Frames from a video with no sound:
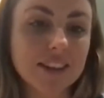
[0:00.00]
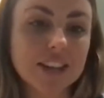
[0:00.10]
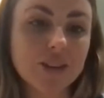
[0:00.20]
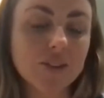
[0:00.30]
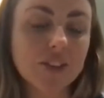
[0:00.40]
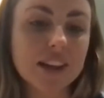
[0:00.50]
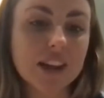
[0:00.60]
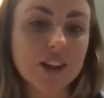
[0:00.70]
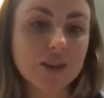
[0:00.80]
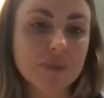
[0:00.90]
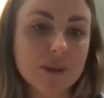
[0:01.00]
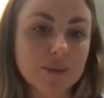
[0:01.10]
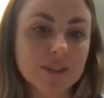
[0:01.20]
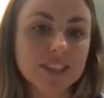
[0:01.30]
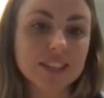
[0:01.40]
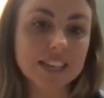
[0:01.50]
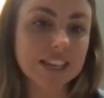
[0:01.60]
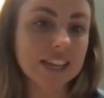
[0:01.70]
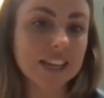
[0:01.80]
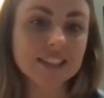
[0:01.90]
I don't think I could be able to
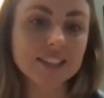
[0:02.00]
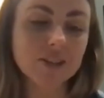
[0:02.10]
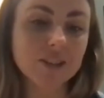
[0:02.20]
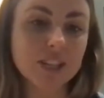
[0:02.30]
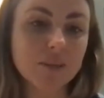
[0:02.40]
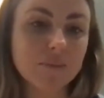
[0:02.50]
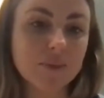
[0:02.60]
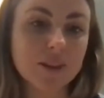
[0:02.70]
dig in so deep